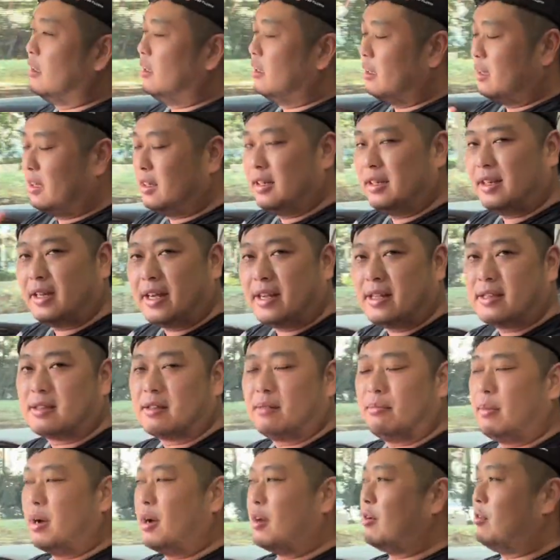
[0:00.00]
a nice
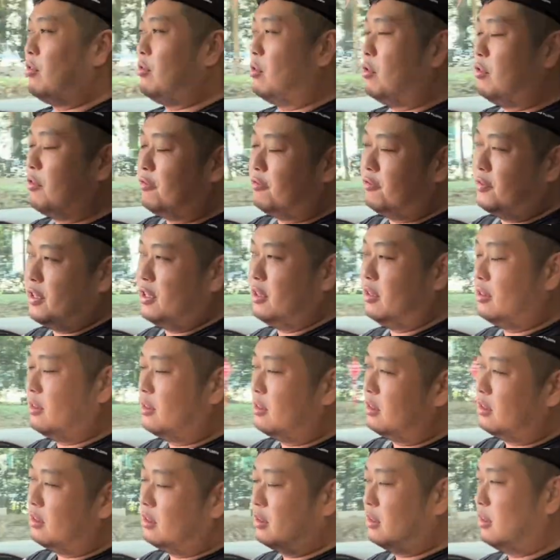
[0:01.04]
amount of road feel
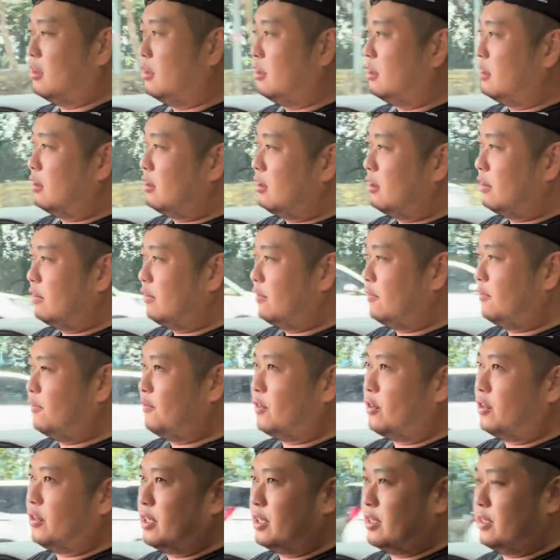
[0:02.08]

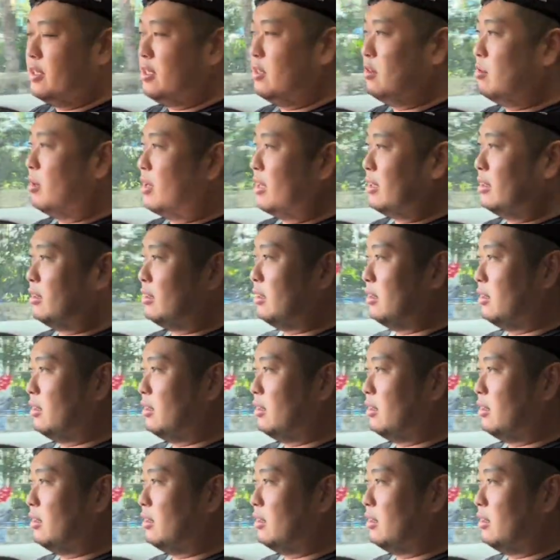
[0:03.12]
for the Tiguan.